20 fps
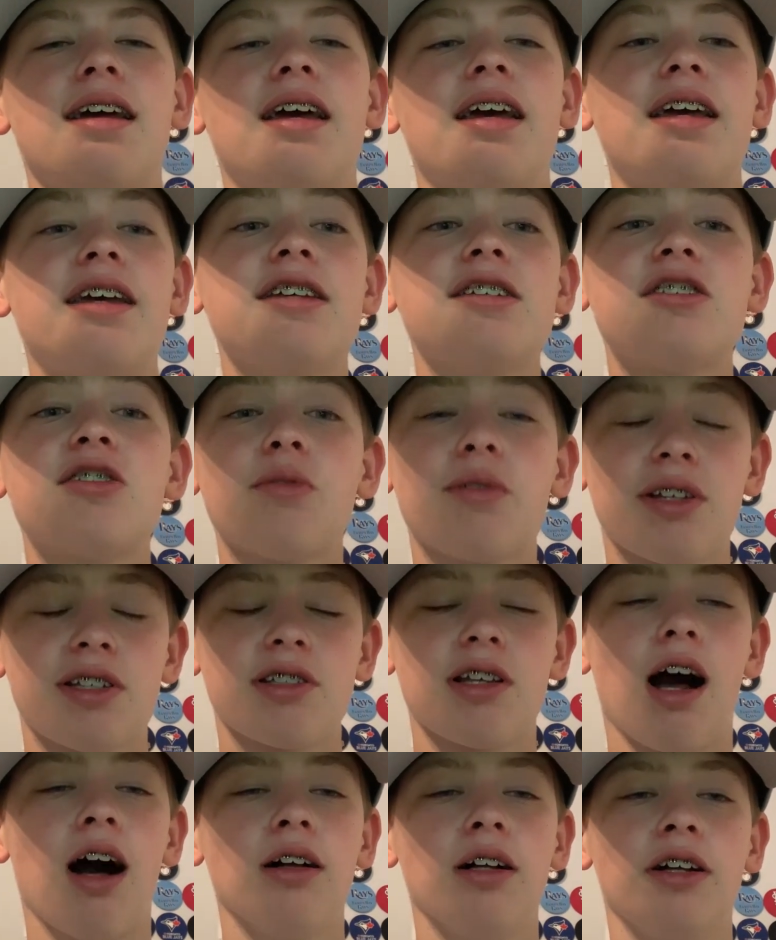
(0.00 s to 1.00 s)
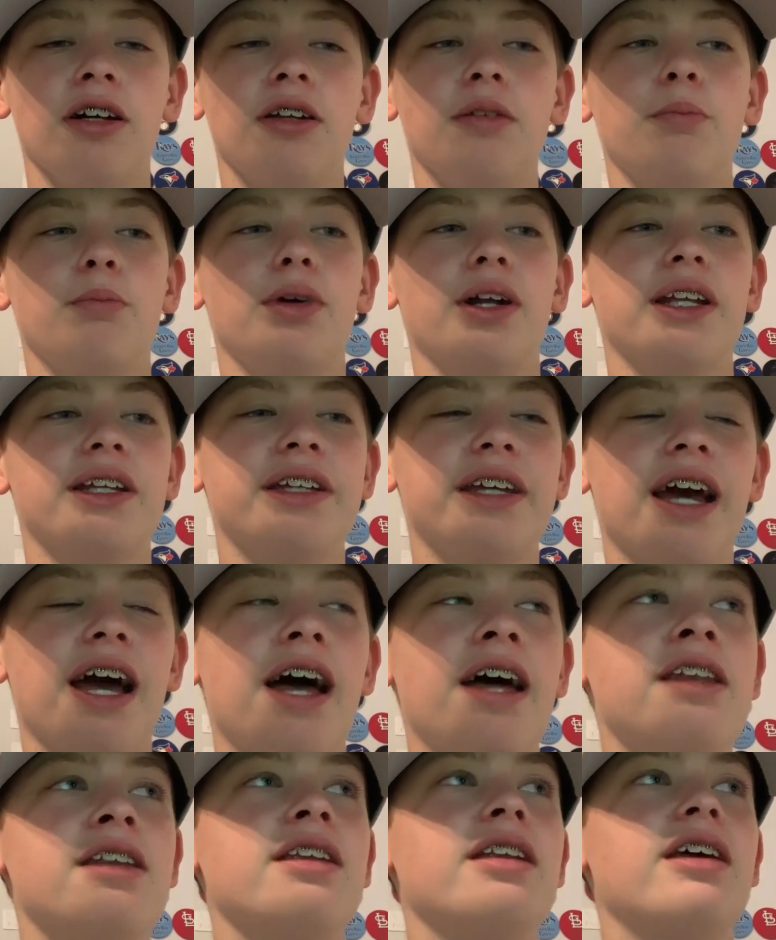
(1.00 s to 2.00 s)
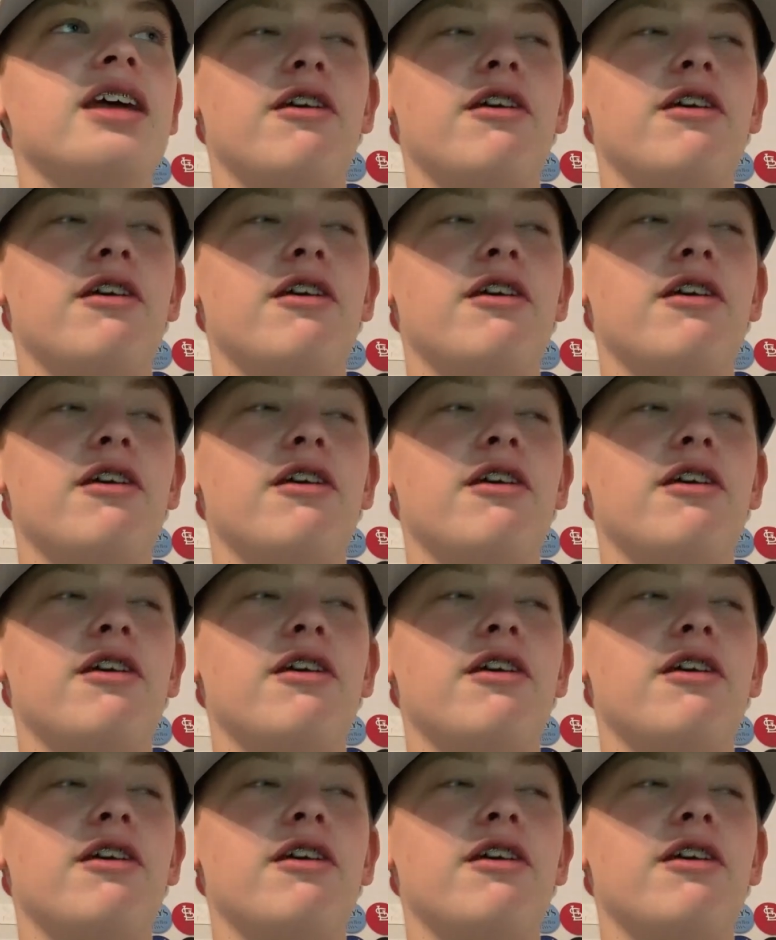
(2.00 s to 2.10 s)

he's doing solid. But again,